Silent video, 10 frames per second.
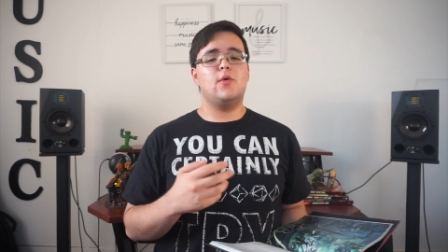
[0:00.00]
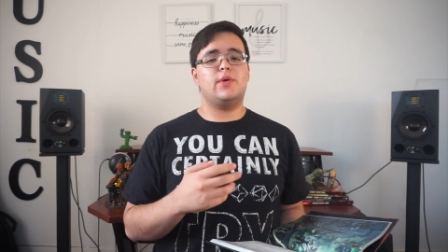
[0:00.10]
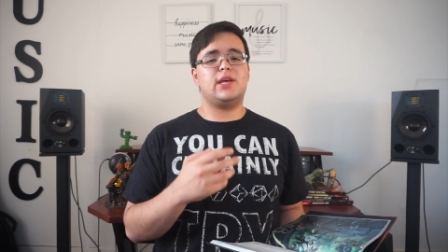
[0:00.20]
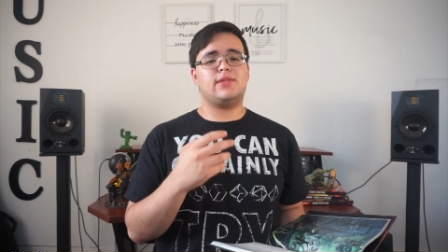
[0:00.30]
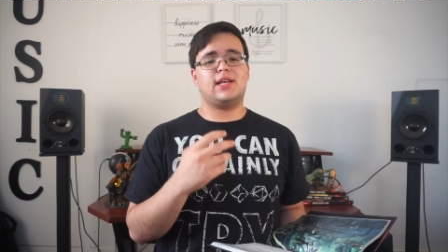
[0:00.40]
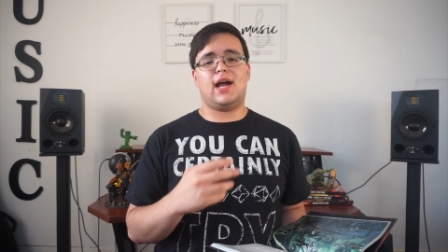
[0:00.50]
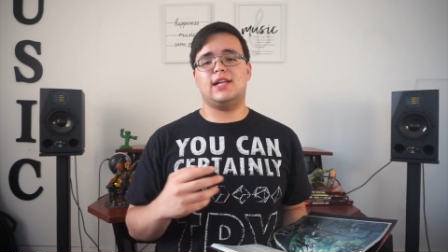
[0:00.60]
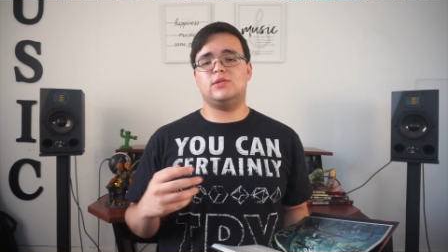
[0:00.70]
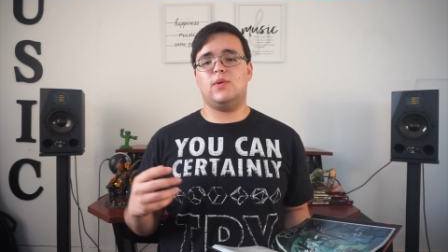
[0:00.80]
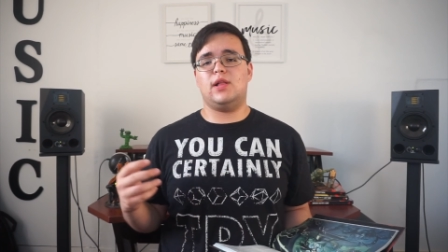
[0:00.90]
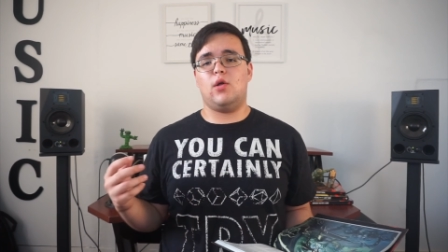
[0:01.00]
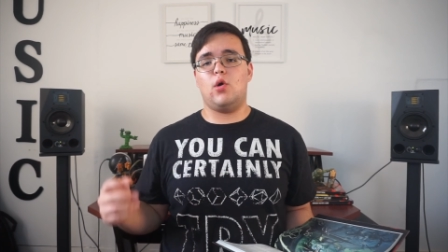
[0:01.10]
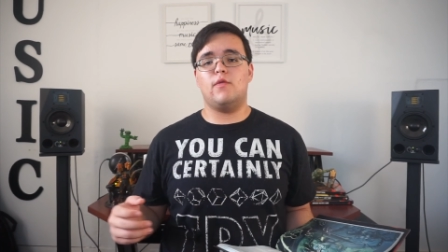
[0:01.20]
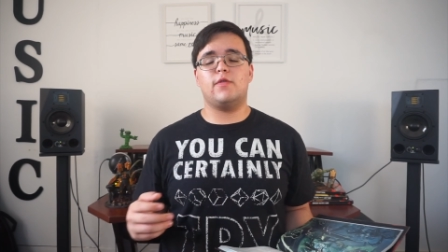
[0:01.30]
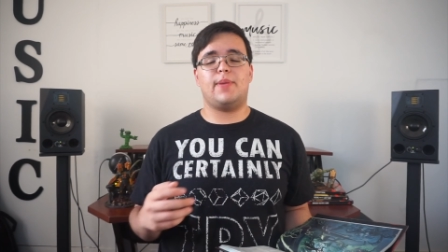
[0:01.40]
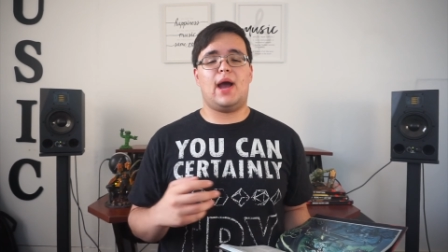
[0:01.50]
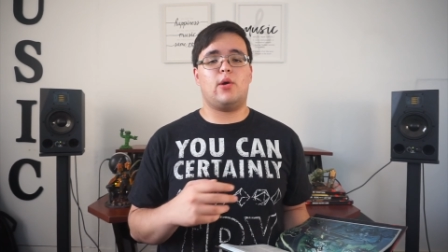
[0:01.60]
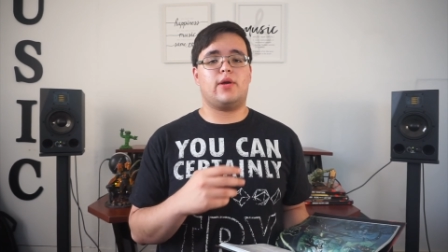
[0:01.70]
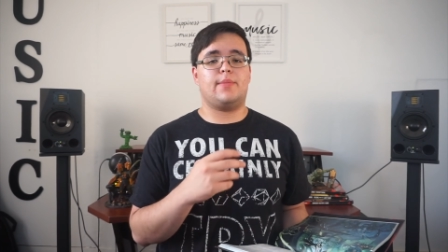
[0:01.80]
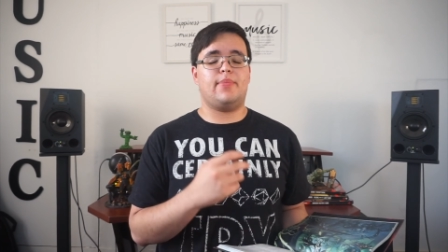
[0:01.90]
without the gods' will
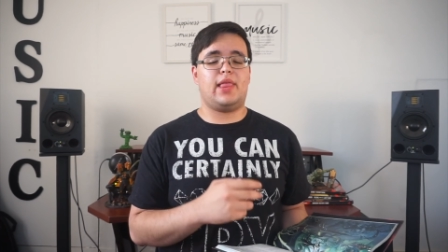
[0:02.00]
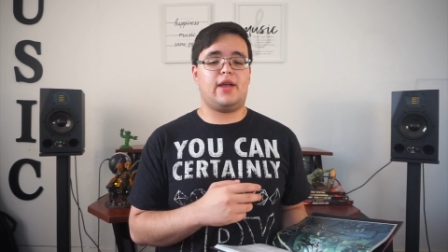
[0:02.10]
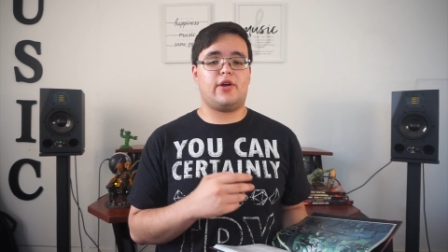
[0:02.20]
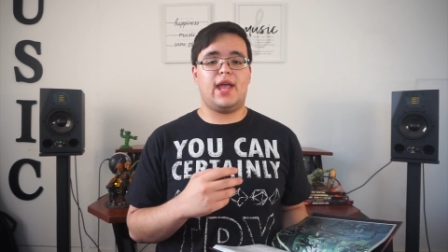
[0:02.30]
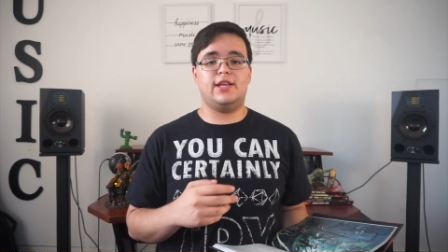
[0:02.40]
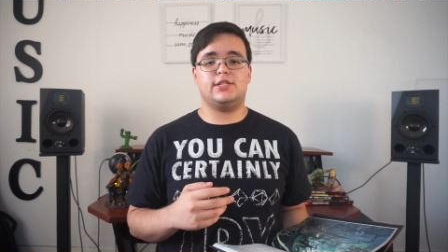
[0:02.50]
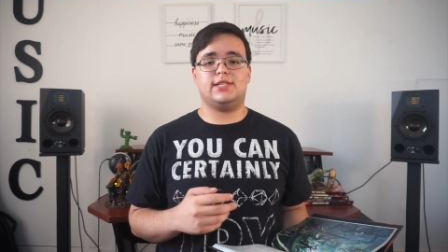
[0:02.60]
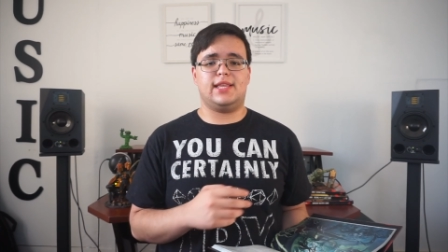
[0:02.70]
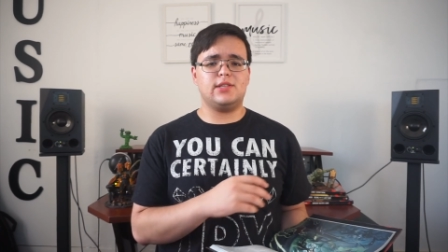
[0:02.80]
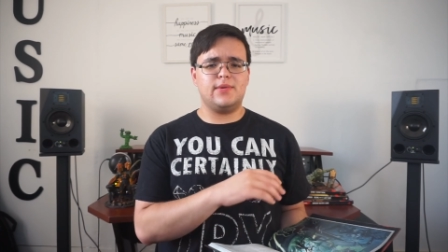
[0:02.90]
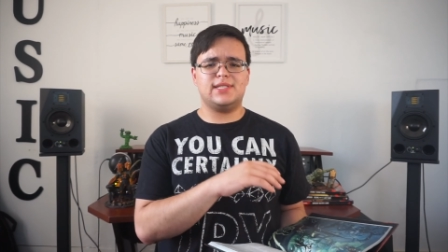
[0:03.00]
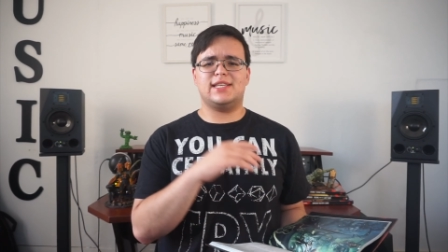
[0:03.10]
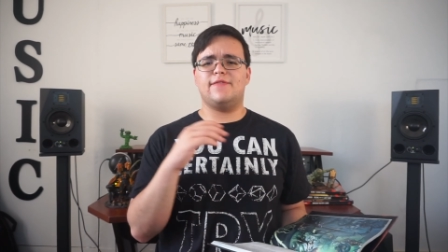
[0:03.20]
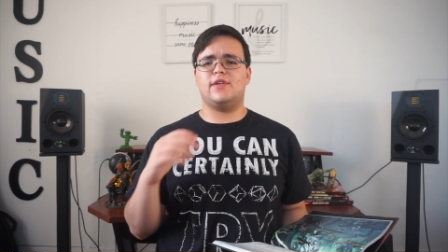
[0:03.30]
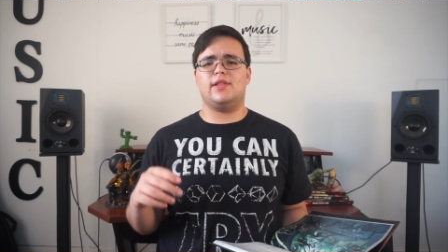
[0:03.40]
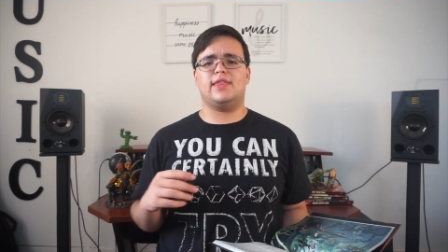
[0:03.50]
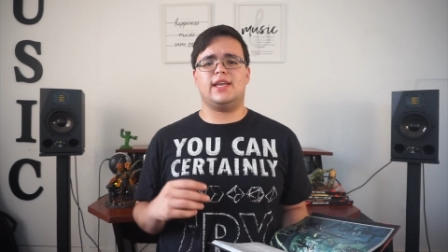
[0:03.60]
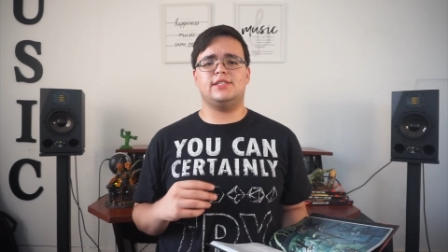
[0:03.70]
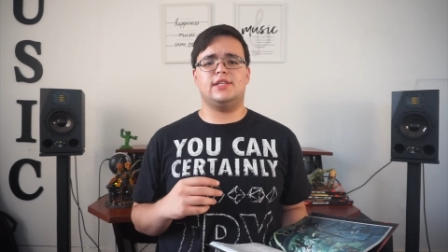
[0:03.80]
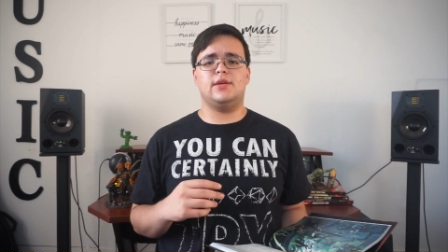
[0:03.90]
overpowering player agency. That's always a difficult
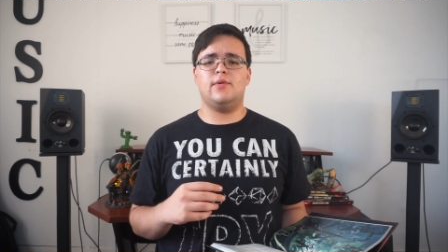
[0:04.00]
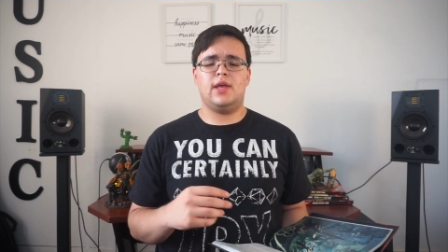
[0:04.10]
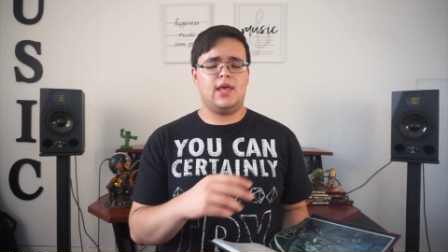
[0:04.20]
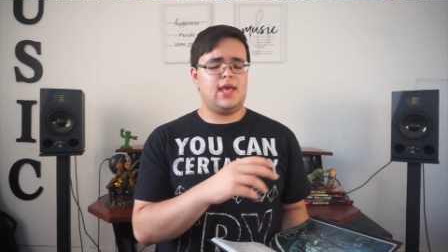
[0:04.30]
thing to do.